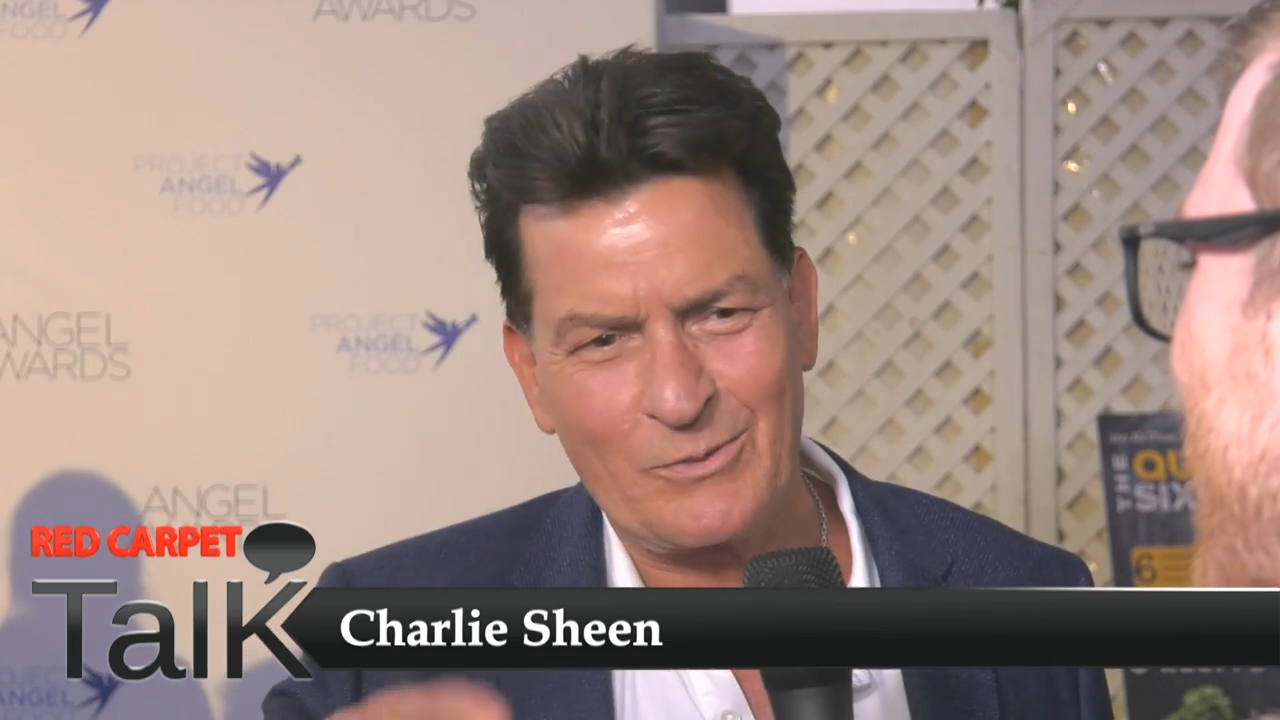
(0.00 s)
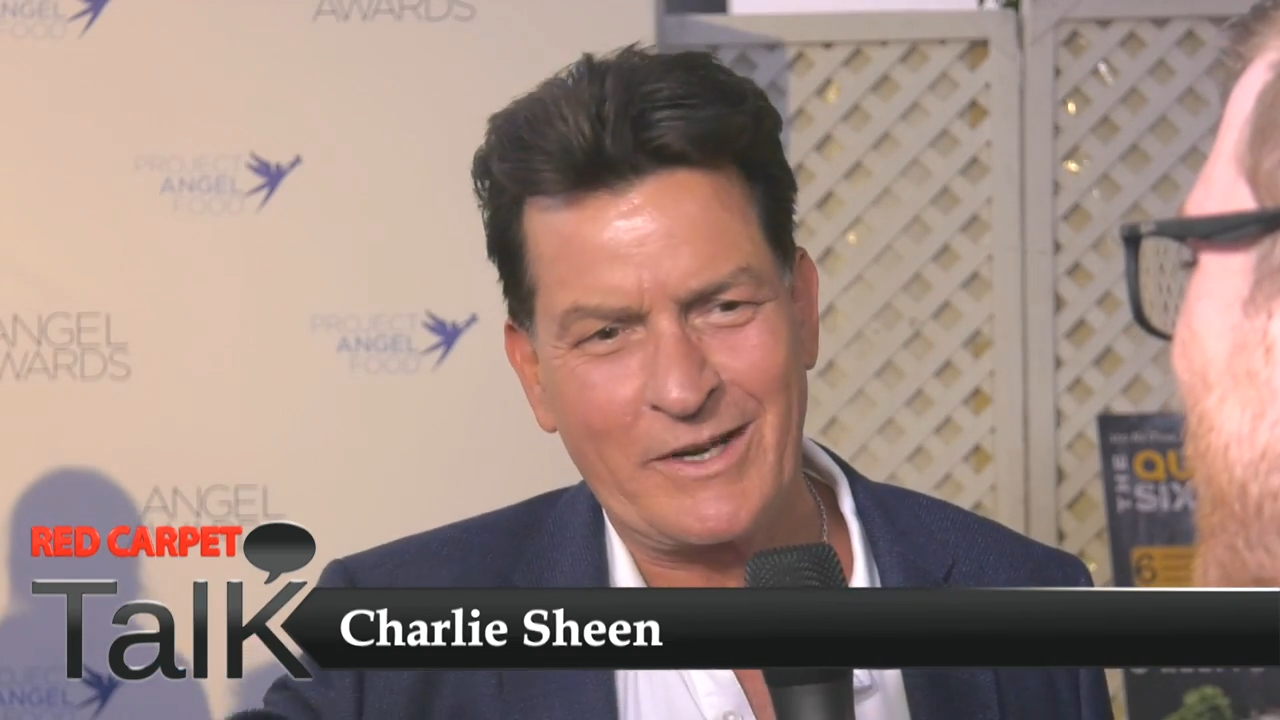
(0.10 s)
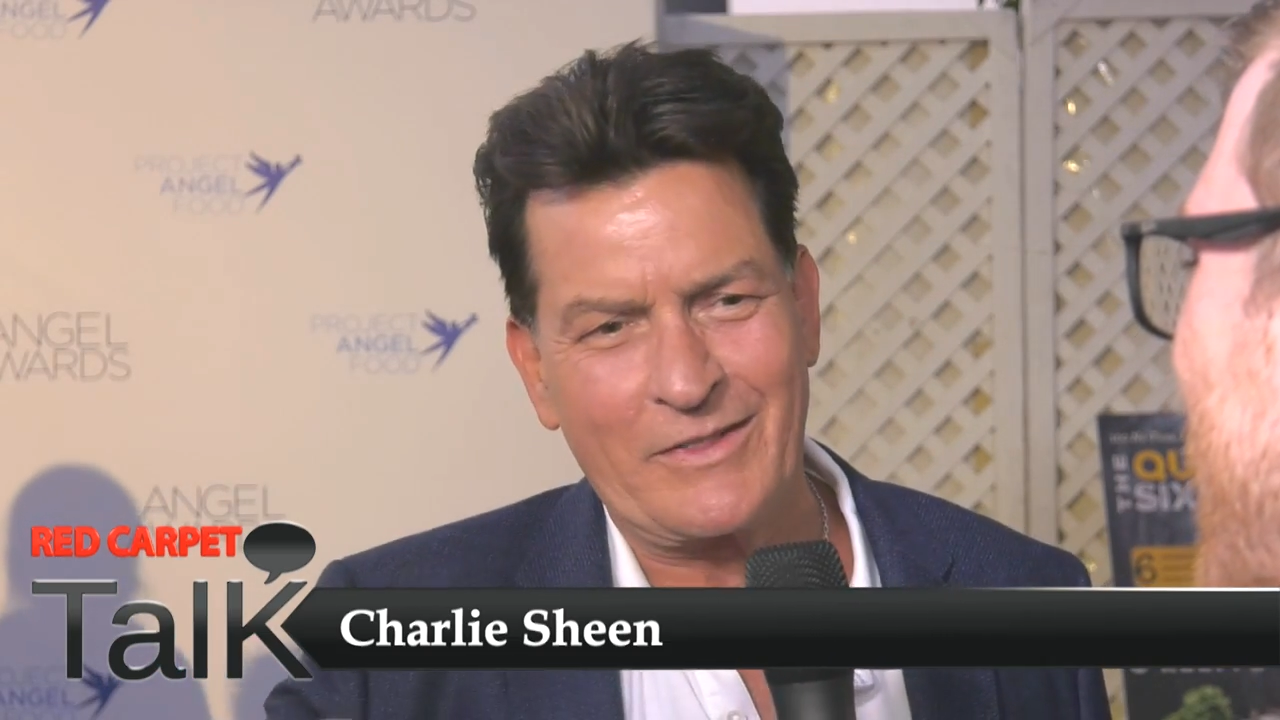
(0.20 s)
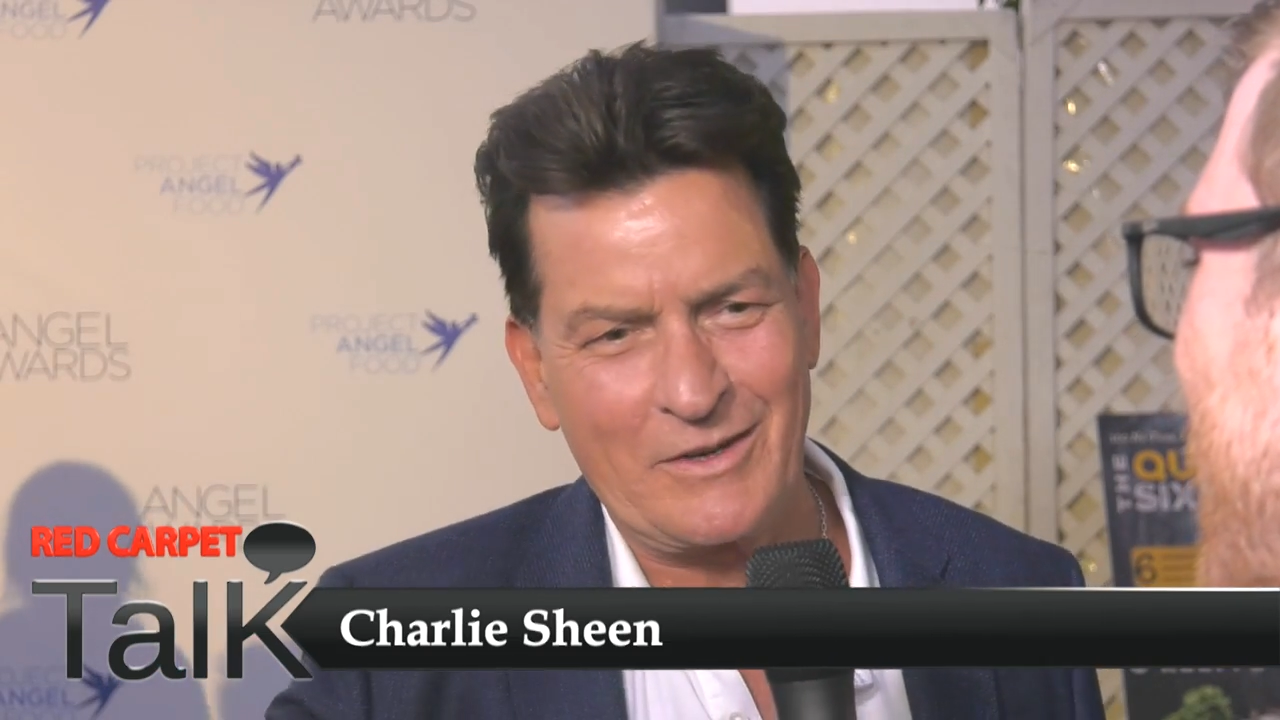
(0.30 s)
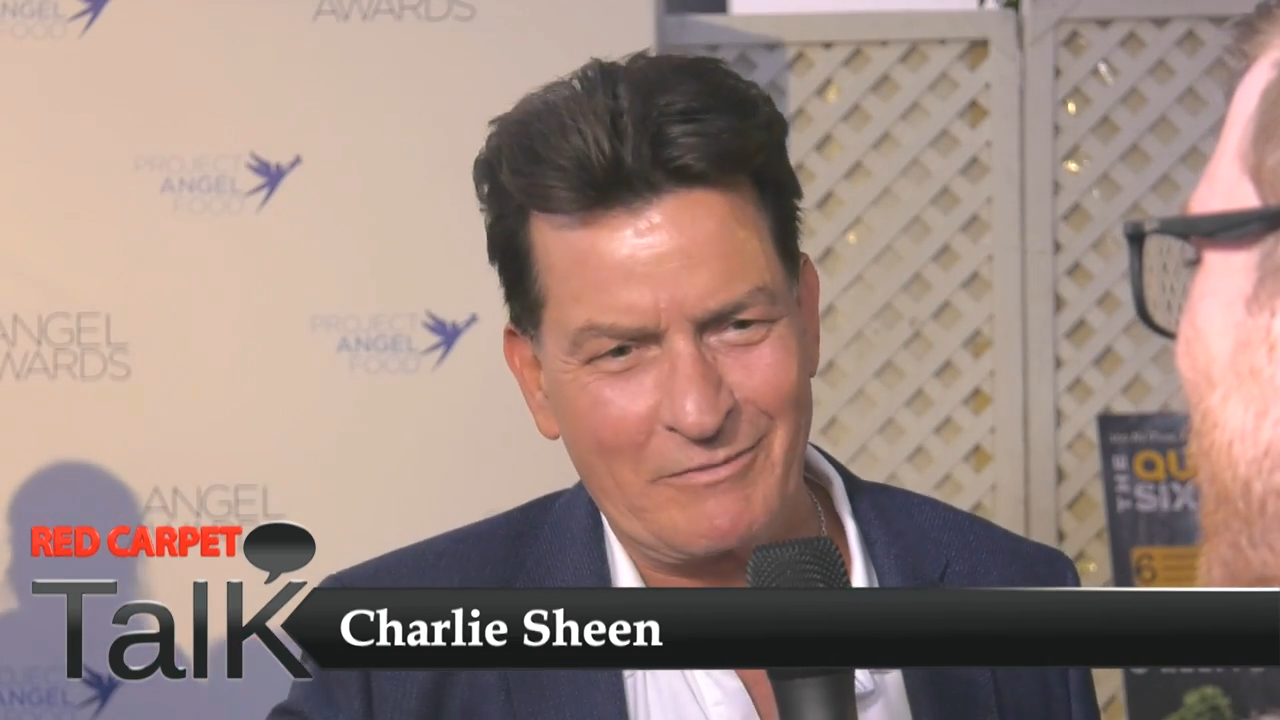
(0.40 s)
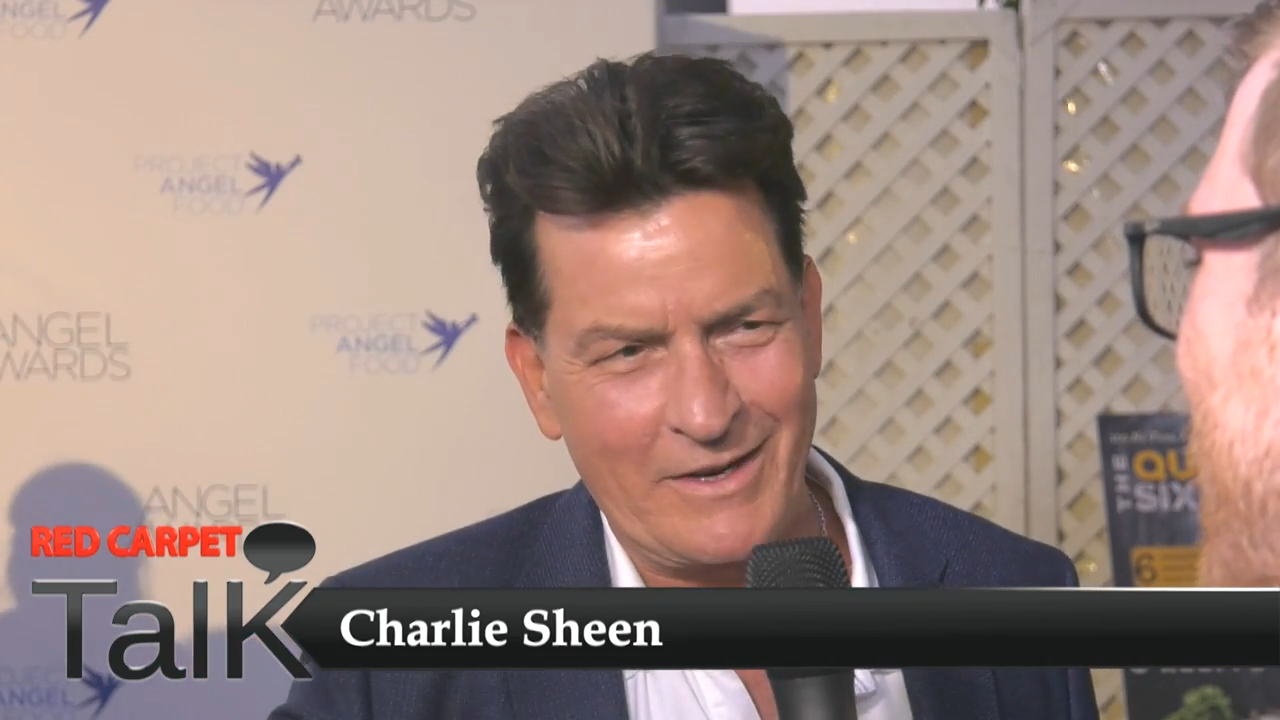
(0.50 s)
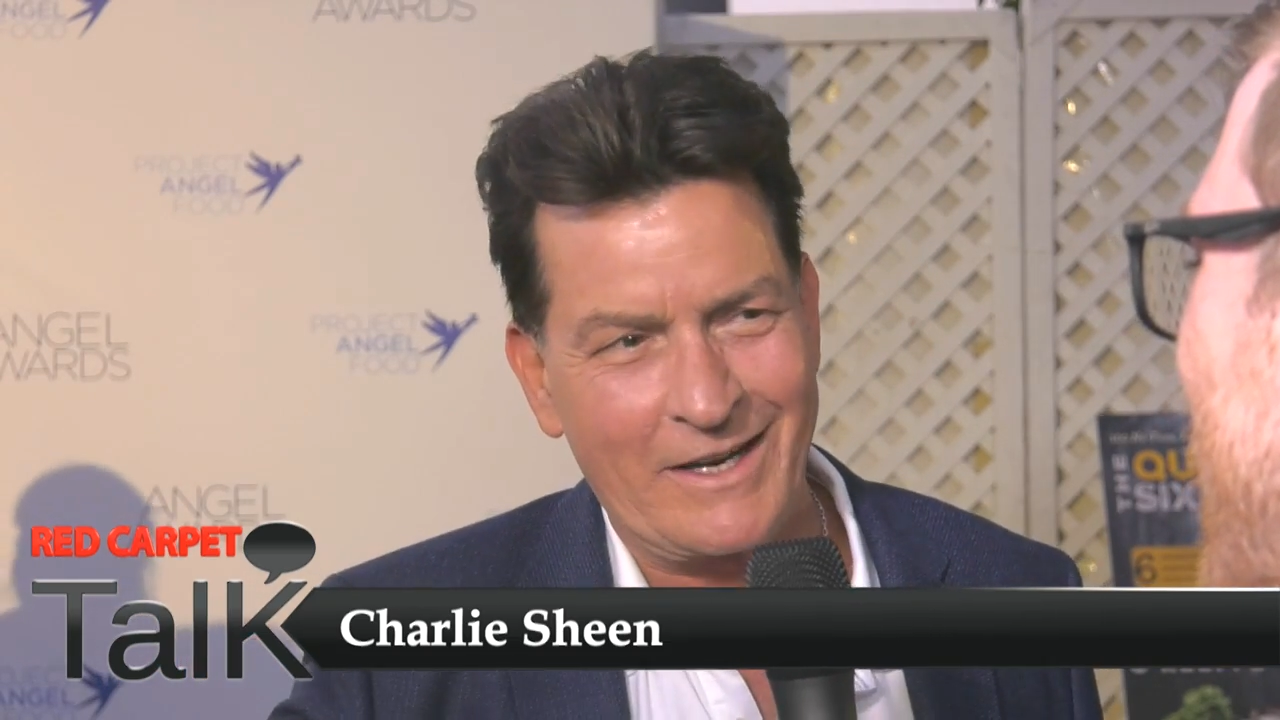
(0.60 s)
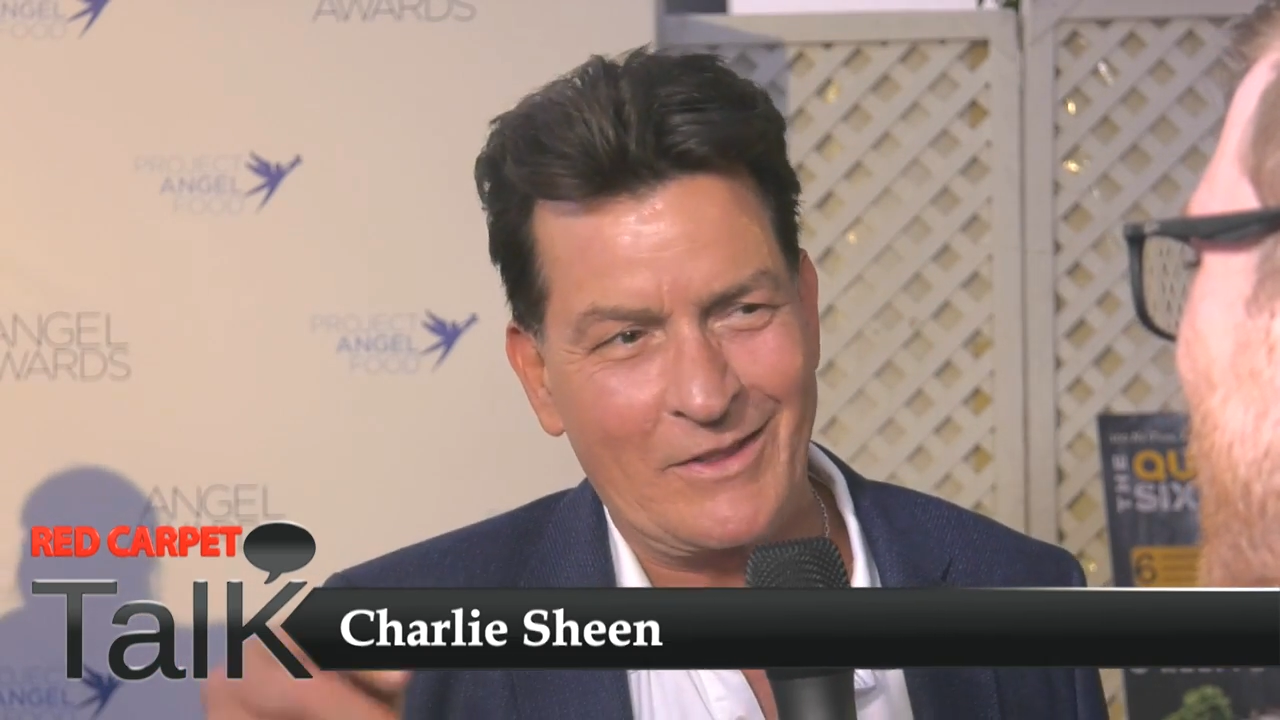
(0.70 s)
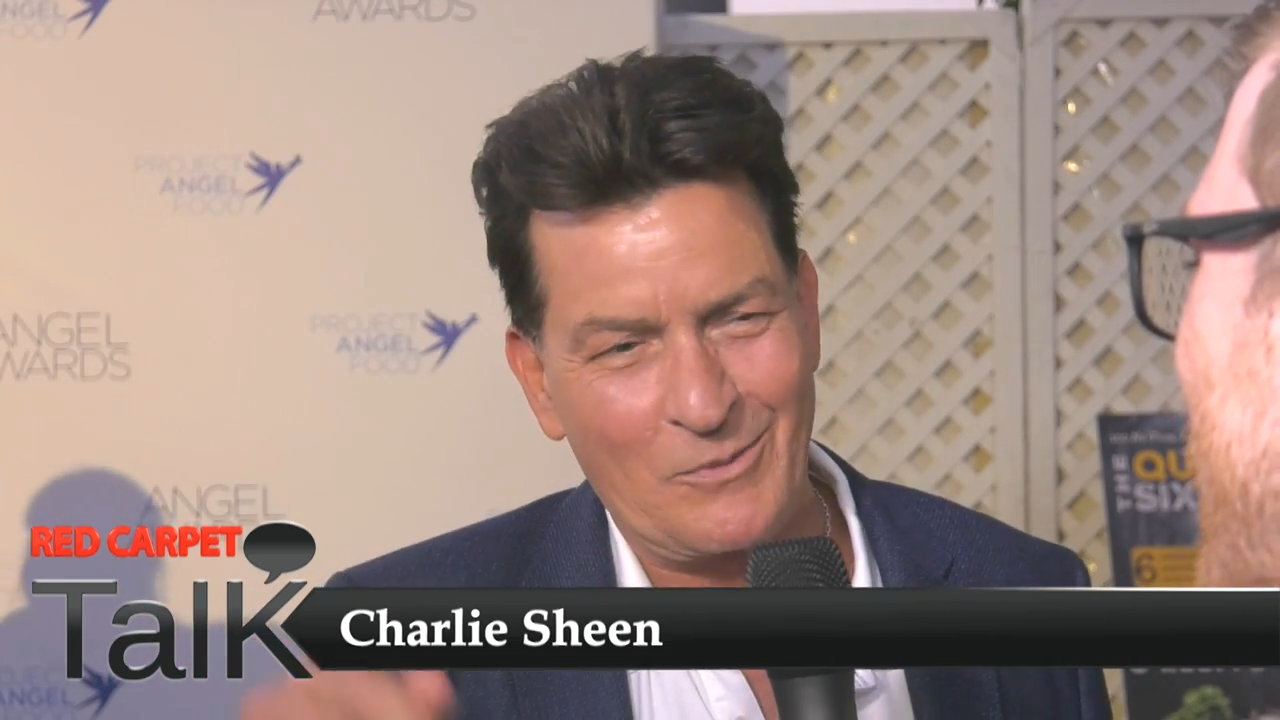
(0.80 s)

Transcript: the one at the event,